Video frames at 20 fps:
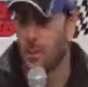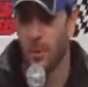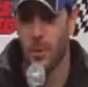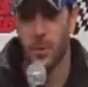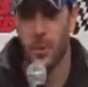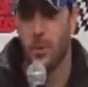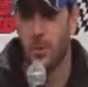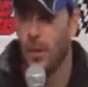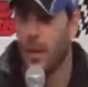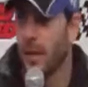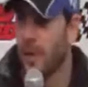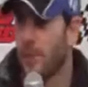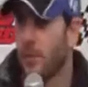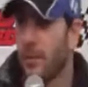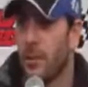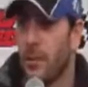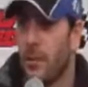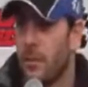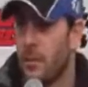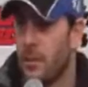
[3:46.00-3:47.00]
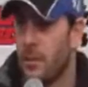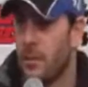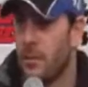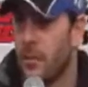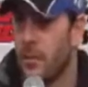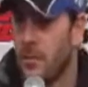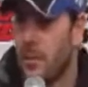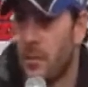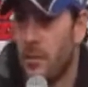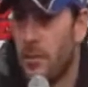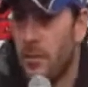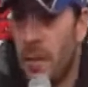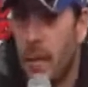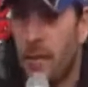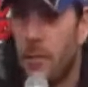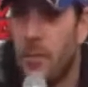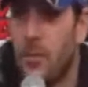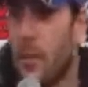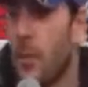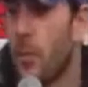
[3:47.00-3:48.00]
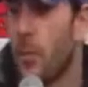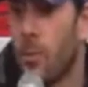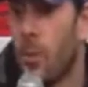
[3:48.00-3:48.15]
forward to going back. You know, the, the Dallas Fort